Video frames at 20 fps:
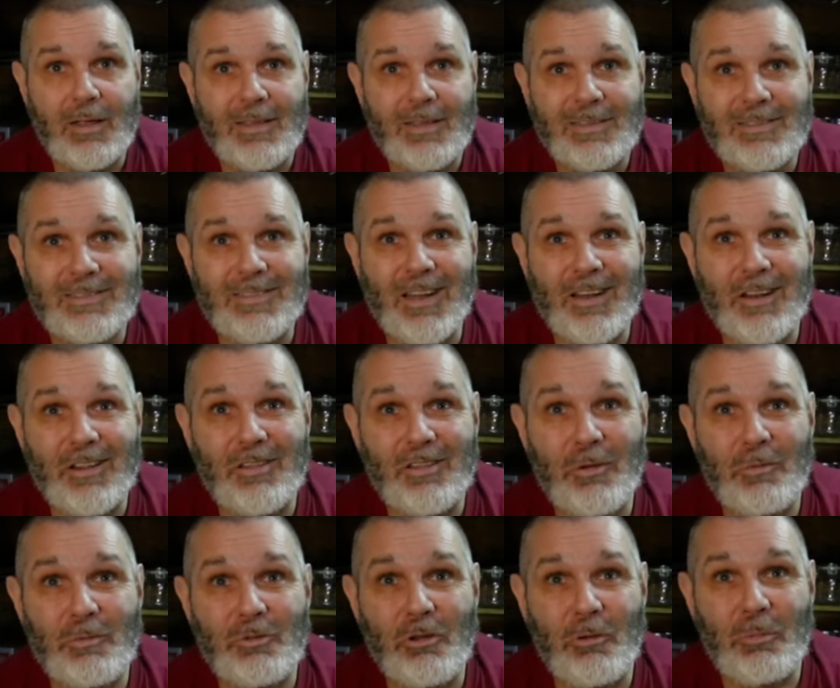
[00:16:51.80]
stick the
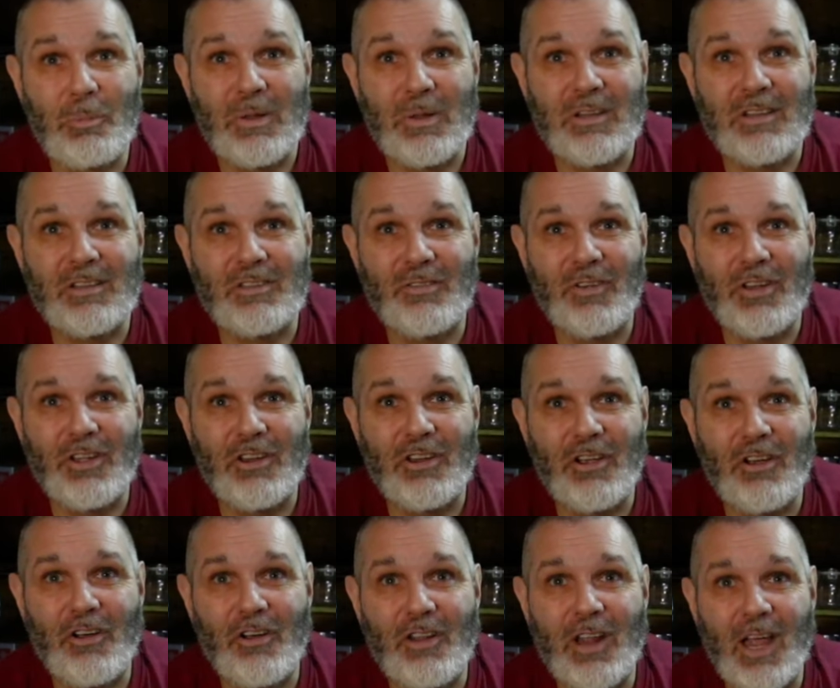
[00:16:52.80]
thumbs up in this
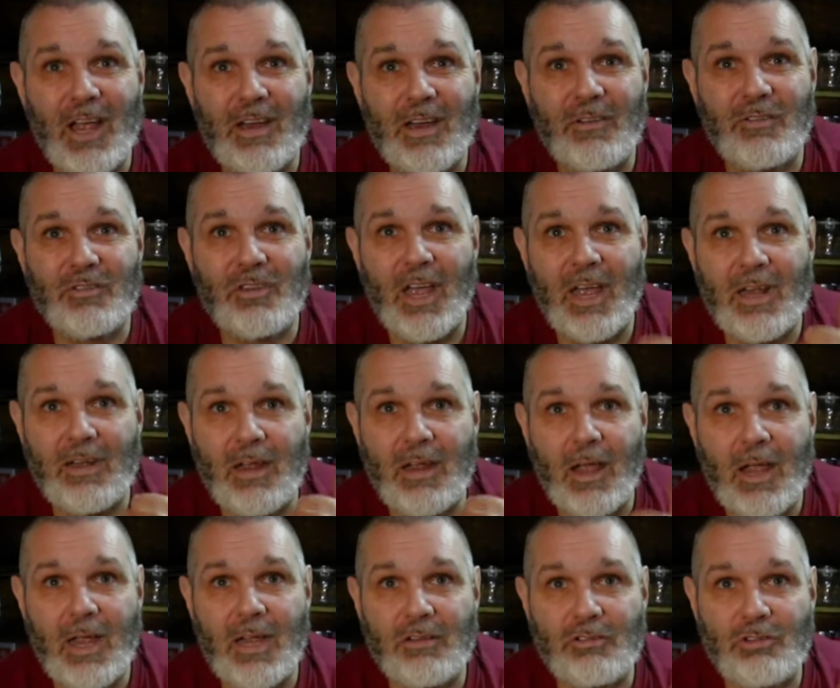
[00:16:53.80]
video like I've said
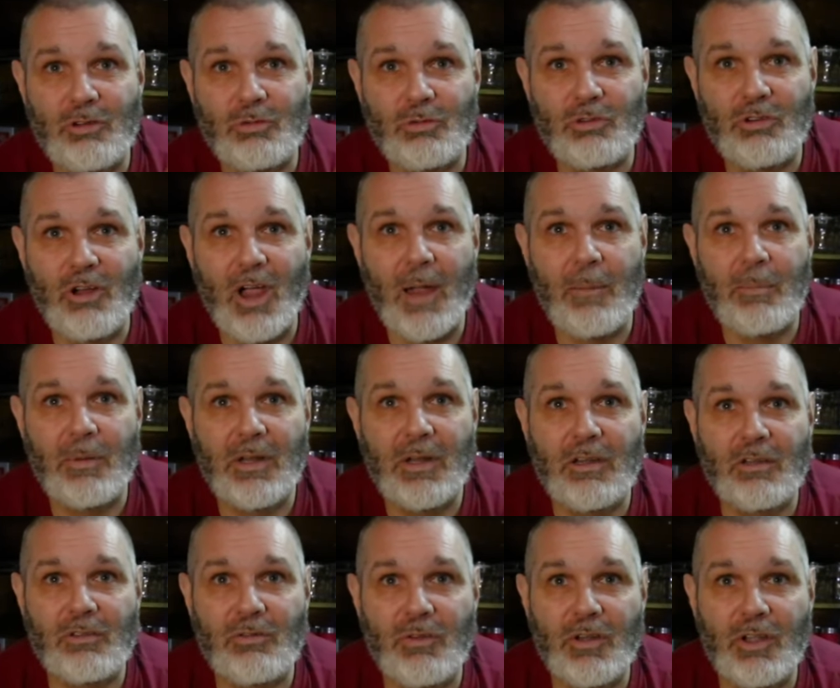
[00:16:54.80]
hit subscribe in
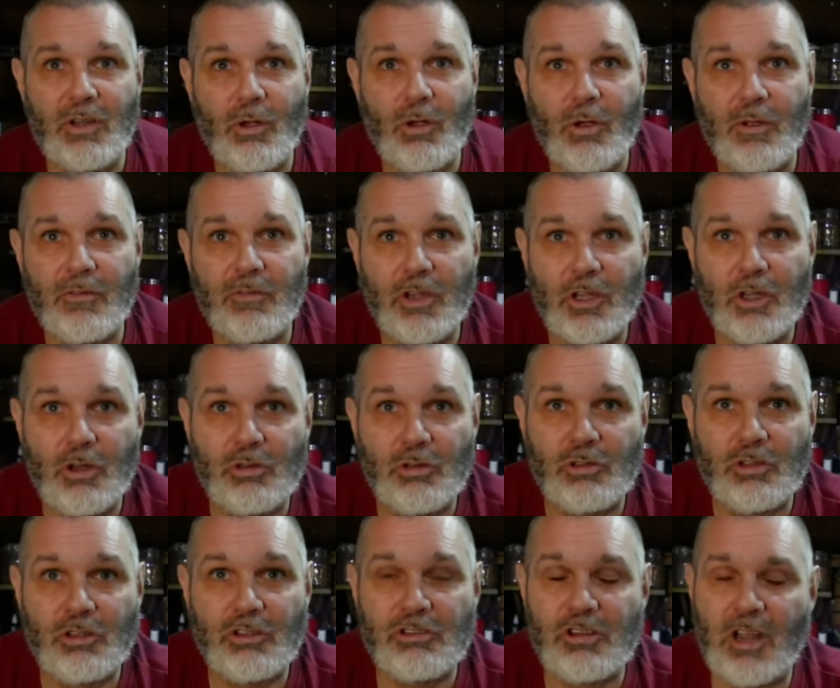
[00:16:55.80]
this video if you're new
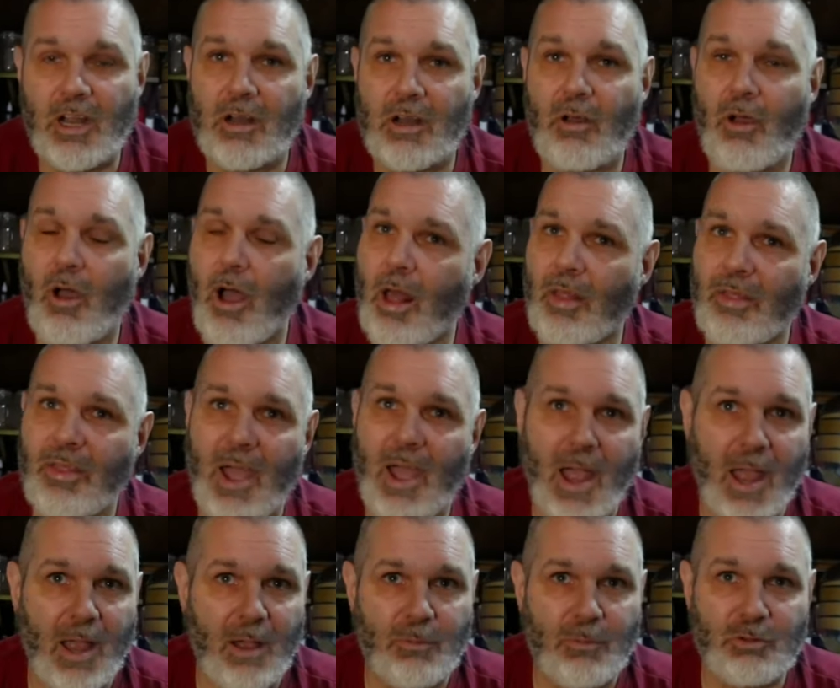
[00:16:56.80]
to the channel and
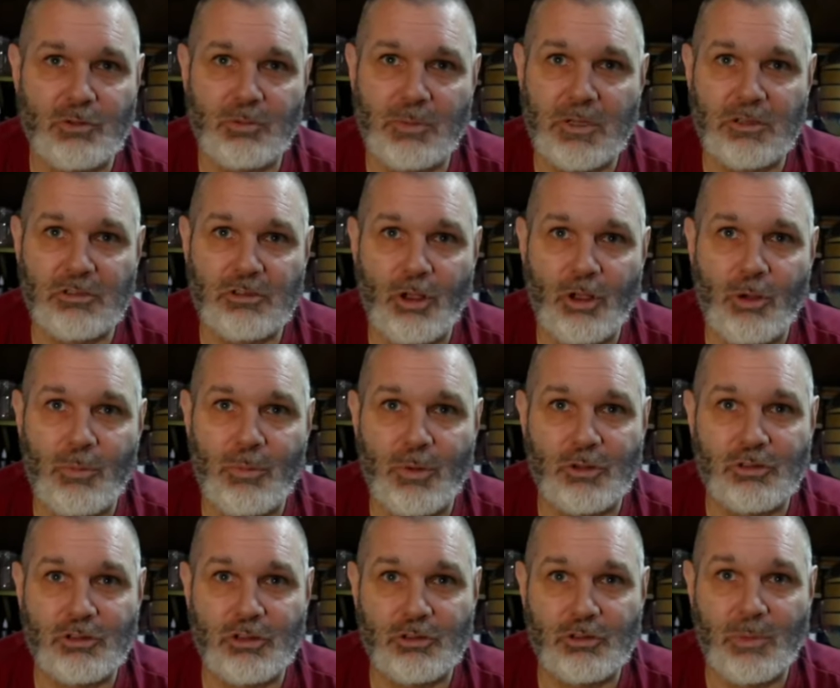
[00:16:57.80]
that helps me so
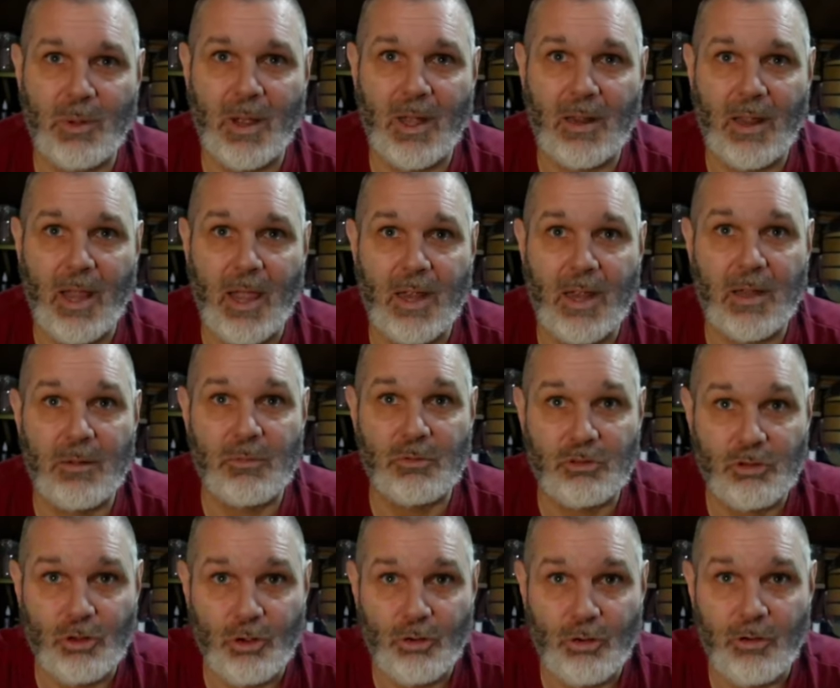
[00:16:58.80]
much as well I am
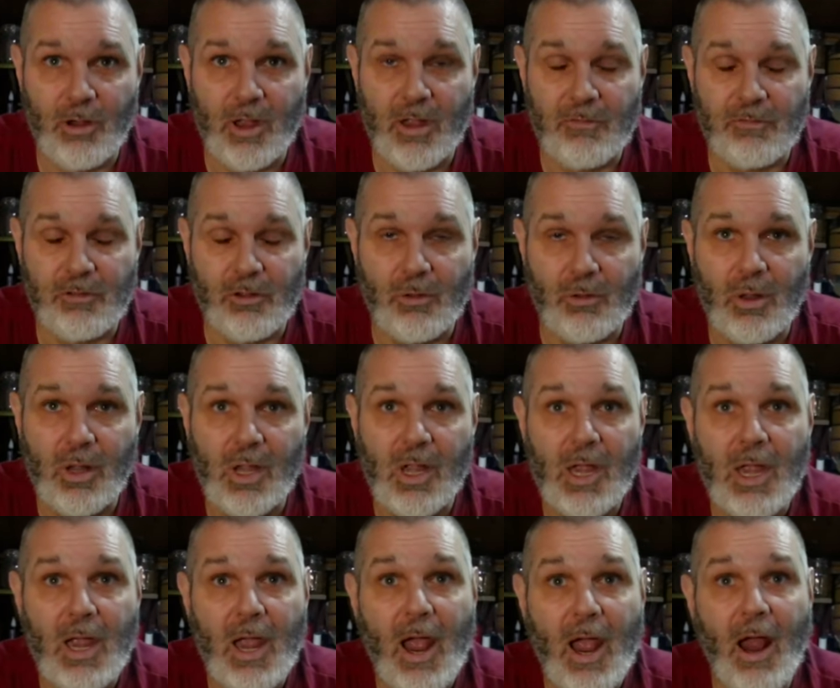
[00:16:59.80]
so grateful
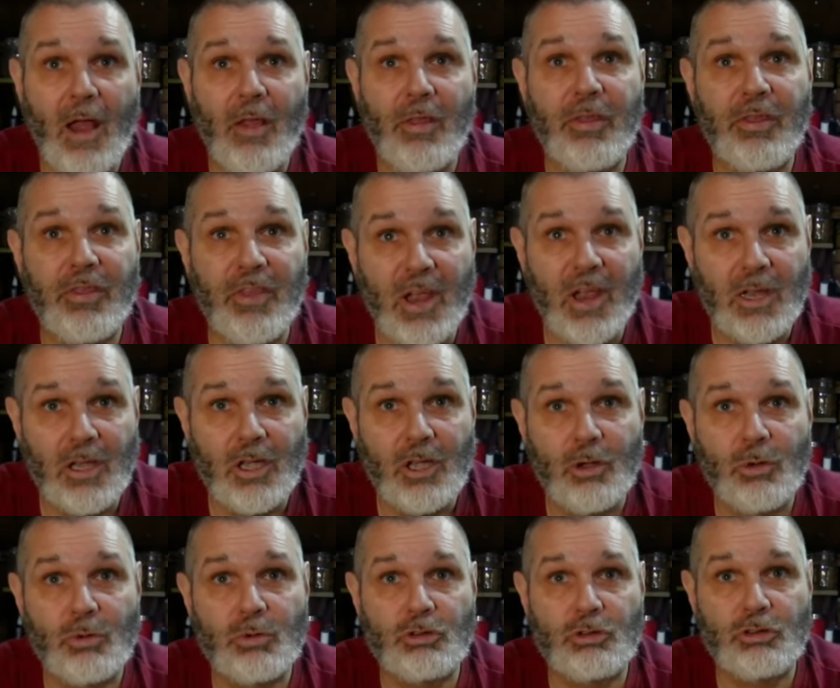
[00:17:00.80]
and thank
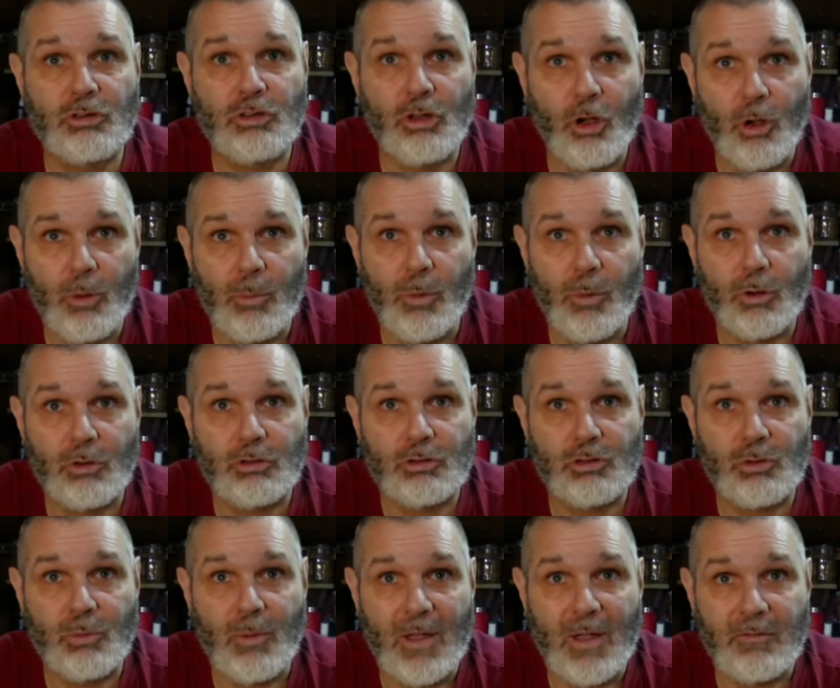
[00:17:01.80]
you so
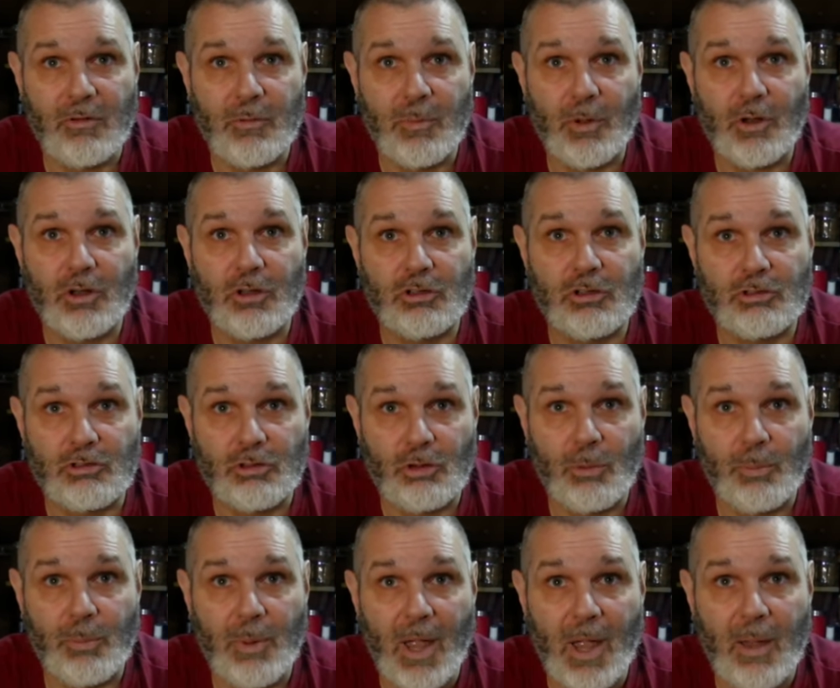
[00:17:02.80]
much to everybody who
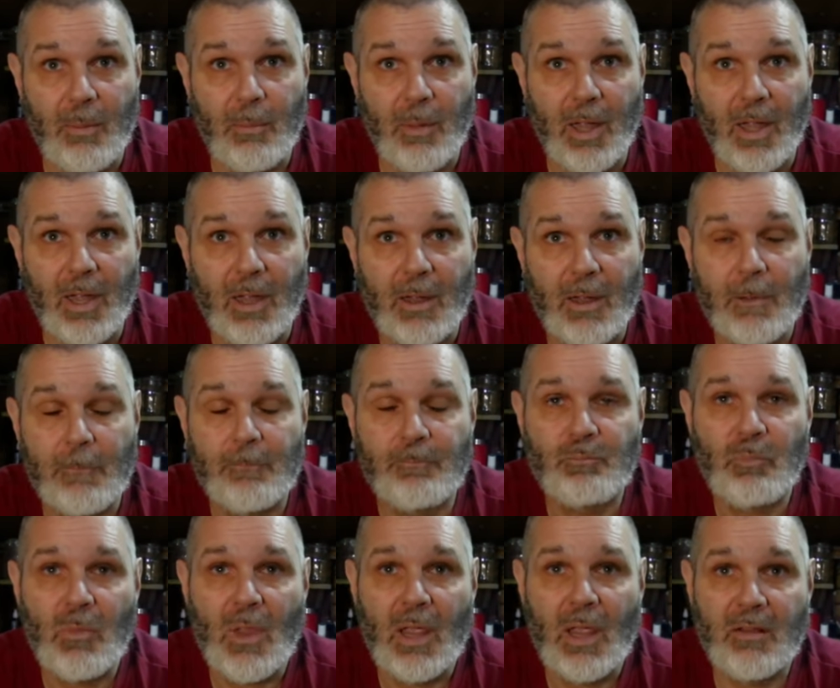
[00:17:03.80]
stuck by me
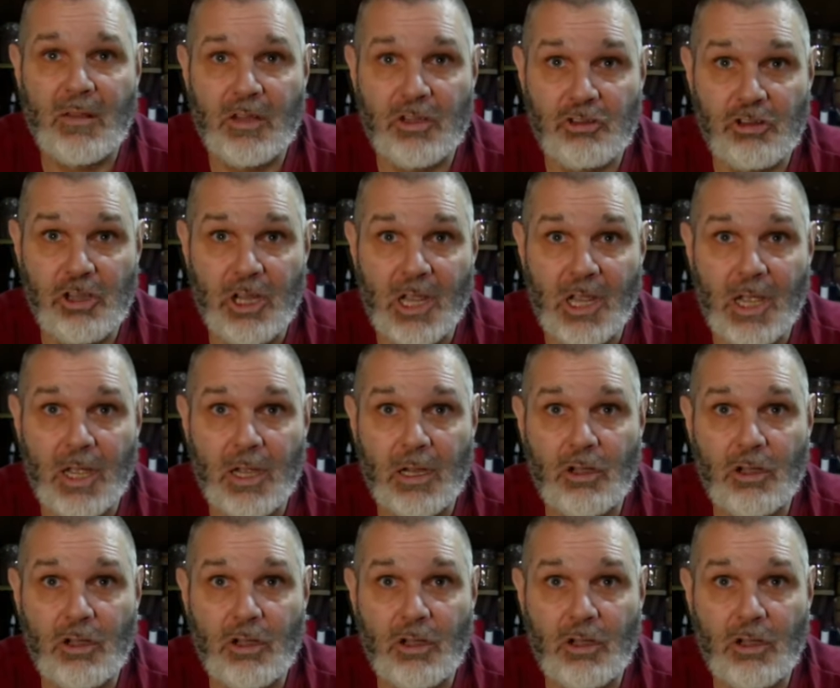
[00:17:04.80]
this year